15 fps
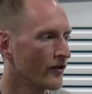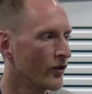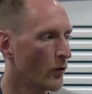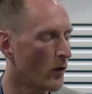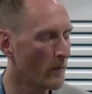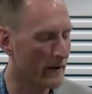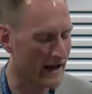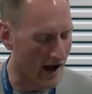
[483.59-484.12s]
that
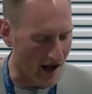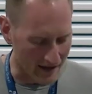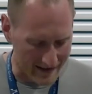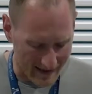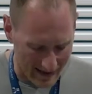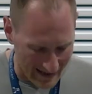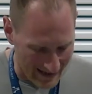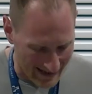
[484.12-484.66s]
would be
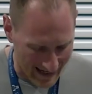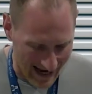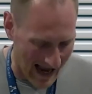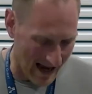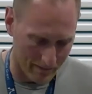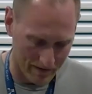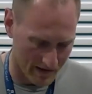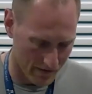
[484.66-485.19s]
utterly
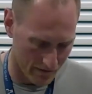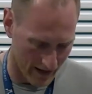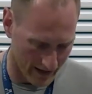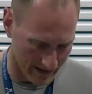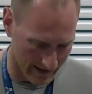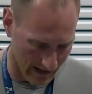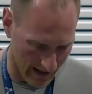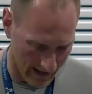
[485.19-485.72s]

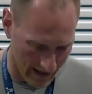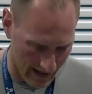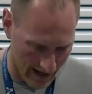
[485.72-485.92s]
captivating